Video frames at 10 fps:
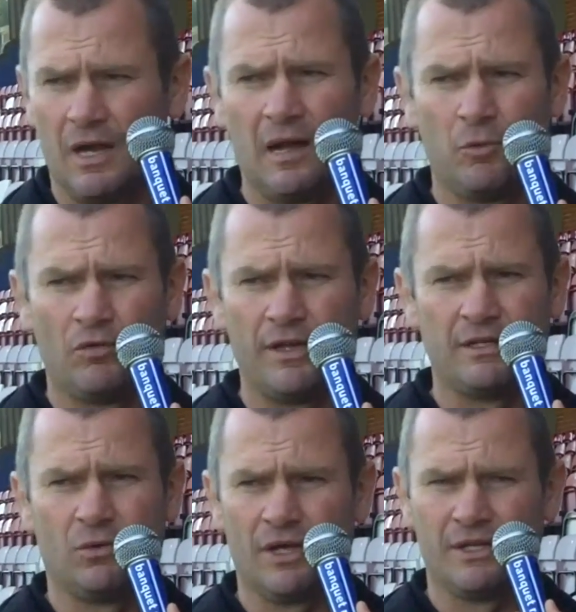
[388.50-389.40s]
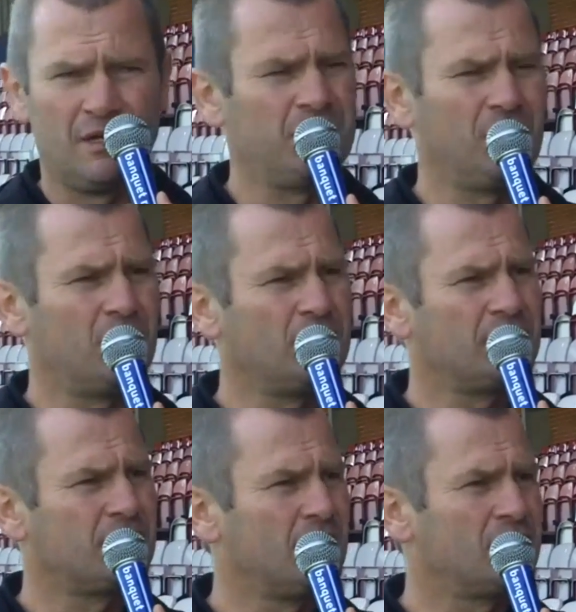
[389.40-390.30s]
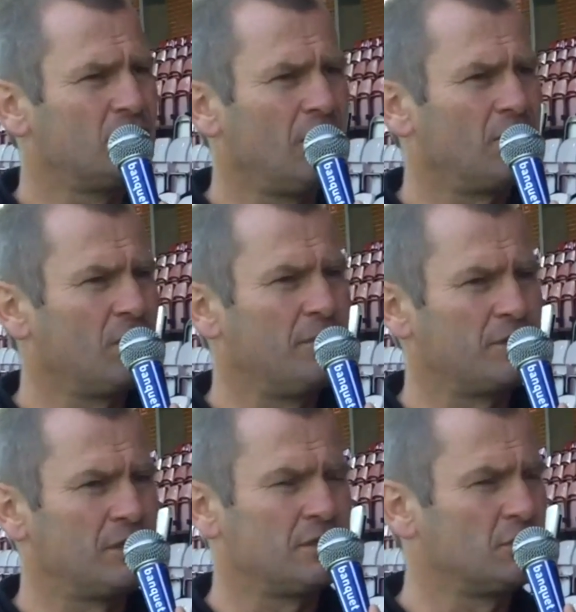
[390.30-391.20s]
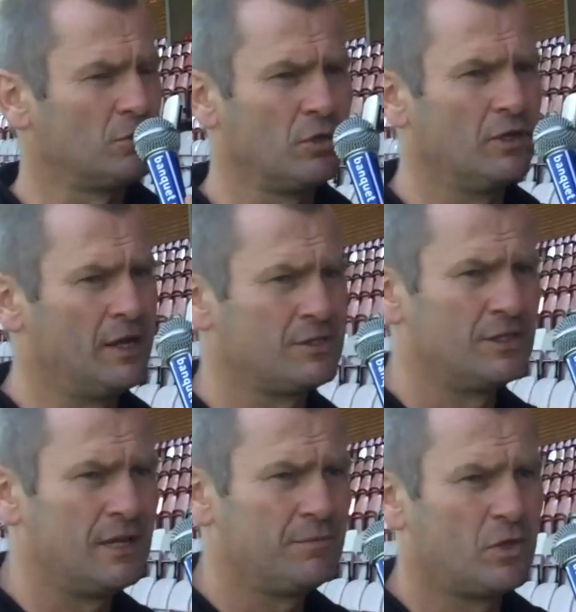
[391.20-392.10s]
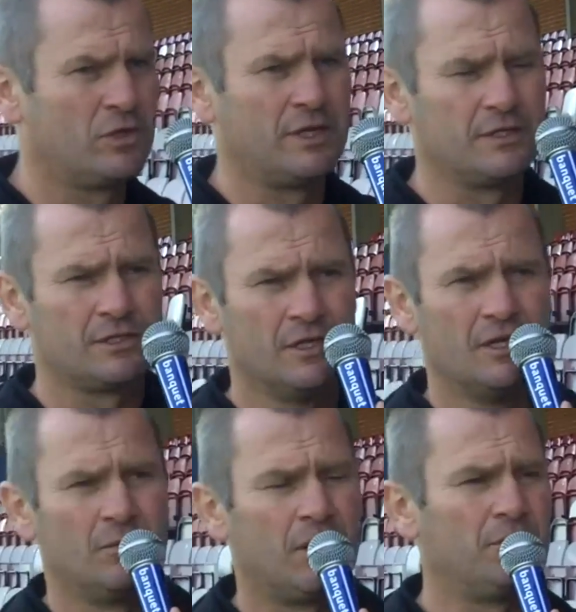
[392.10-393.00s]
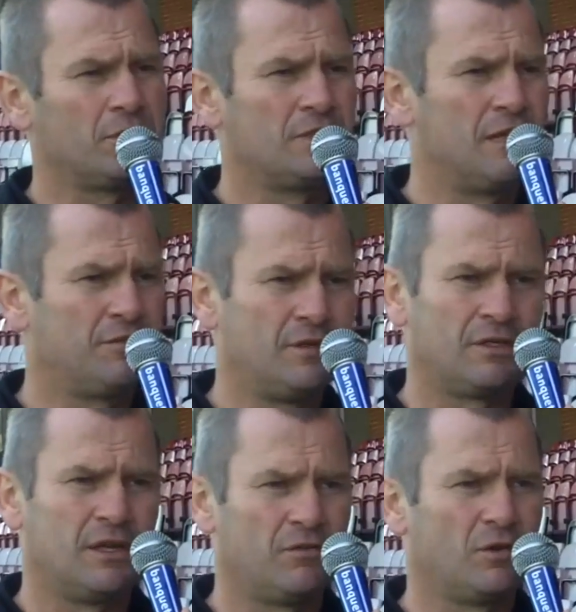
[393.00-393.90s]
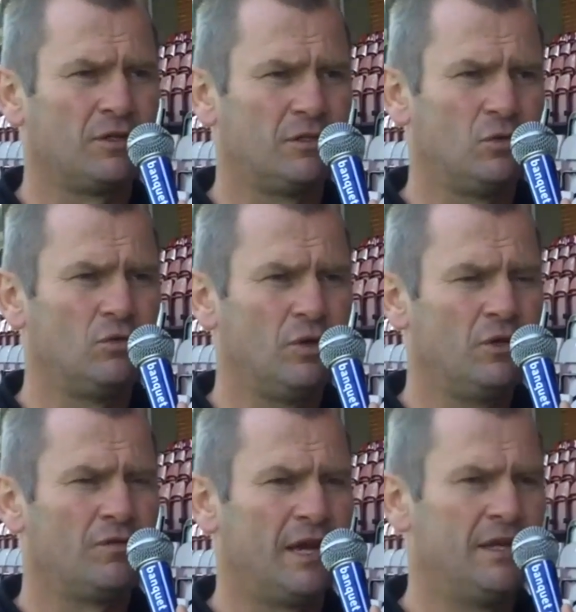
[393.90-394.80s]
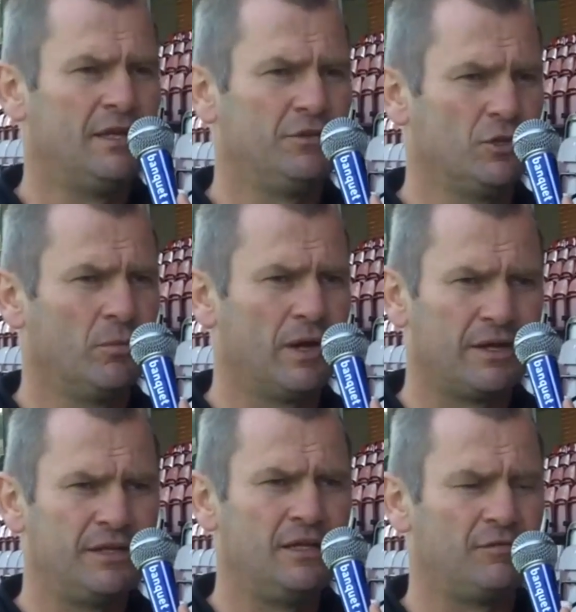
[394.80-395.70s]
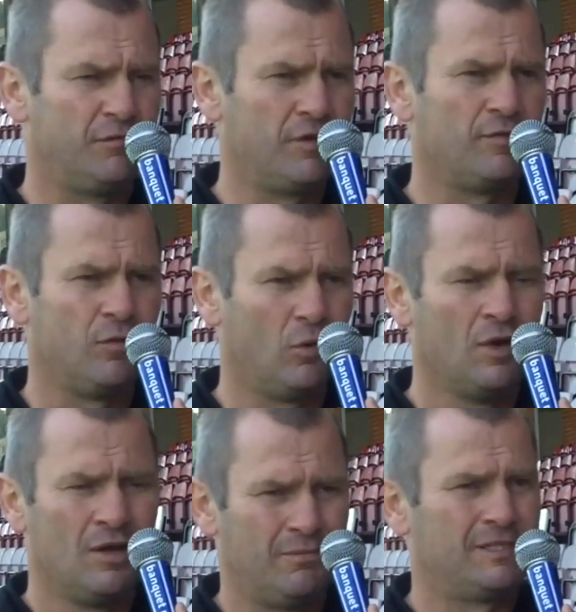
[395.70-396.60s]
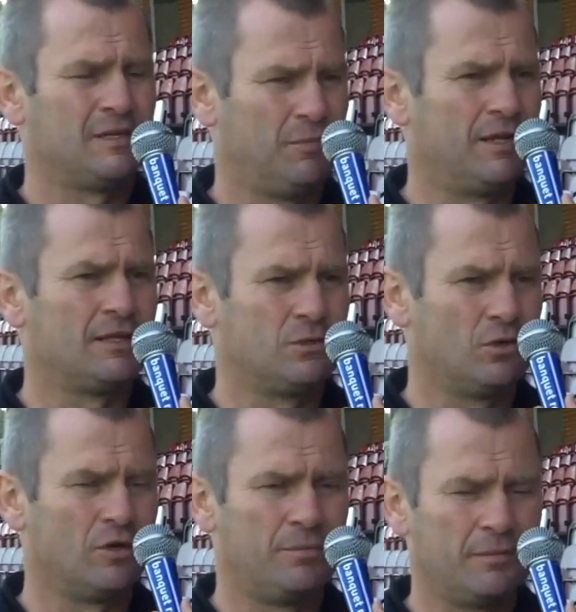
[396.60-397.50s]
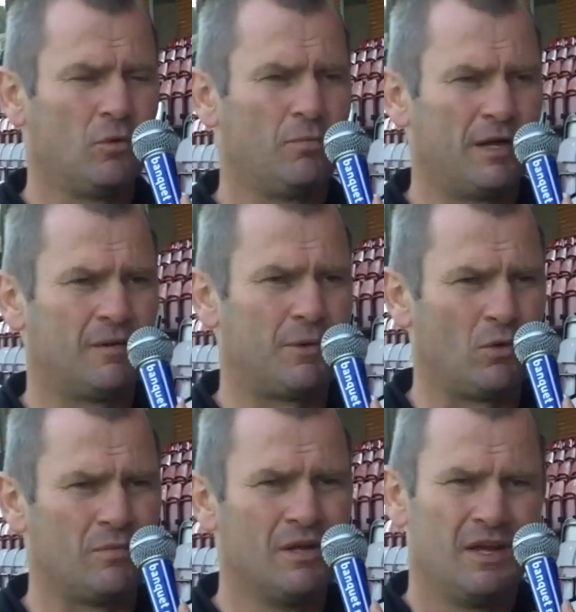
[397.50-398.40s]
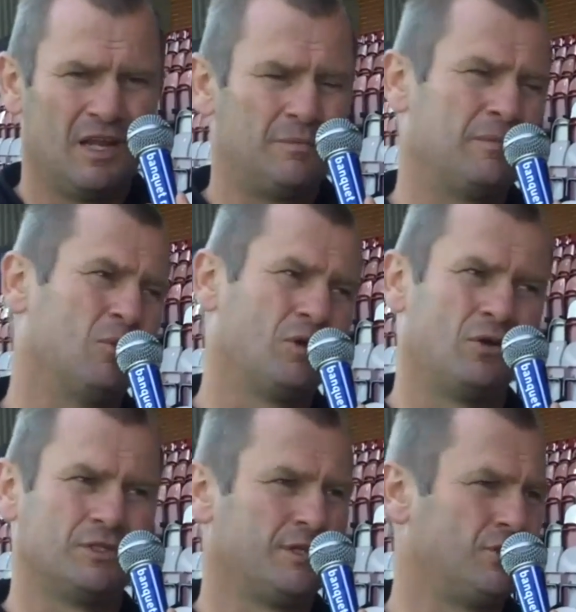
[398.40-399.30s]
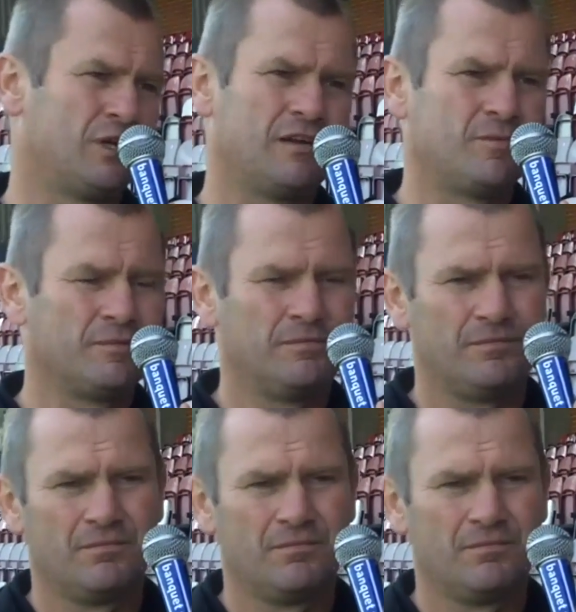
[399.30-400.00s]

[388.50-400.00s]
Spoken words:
I'm alright and all that, I'm not alright. So I've got to make changes. There's some good lads in there, good kids, but I'm not so daft that I've got to do another hand-in job where I need 3 or 4 better players who've got a bit more better about them and a bit more guts and drive, man.